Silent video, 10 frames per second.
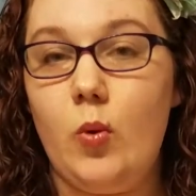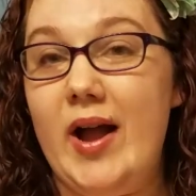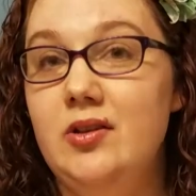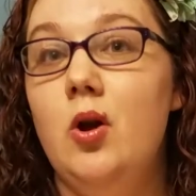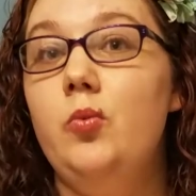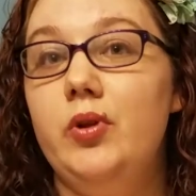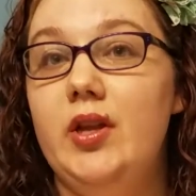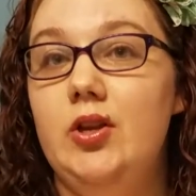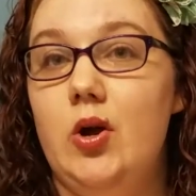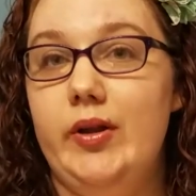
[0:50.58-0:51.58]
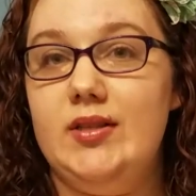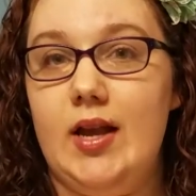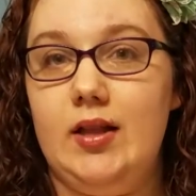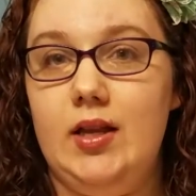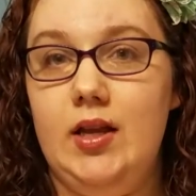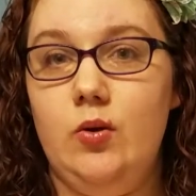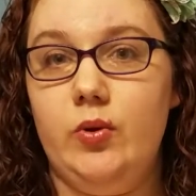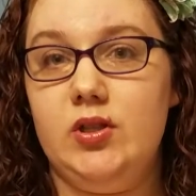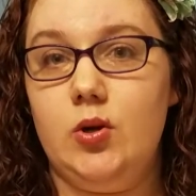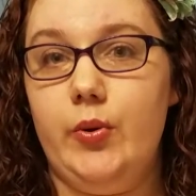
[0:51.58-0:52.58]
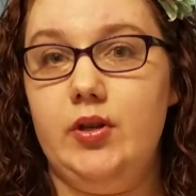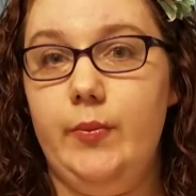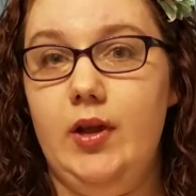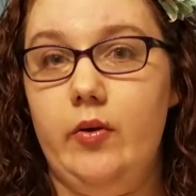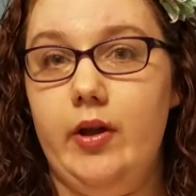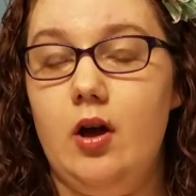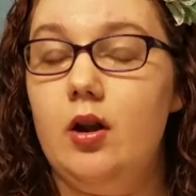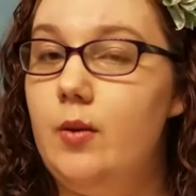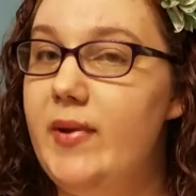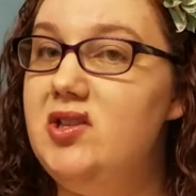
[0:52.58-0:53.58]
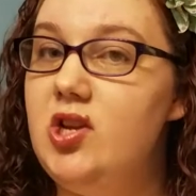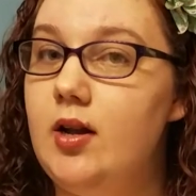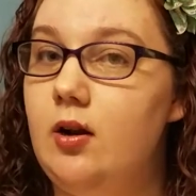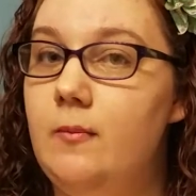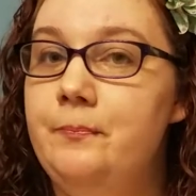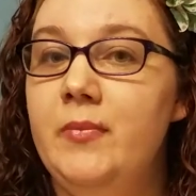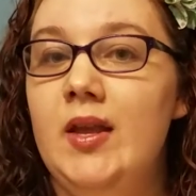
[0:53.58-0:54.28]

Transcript: I don't really know exactly what's going to be going on on my channel.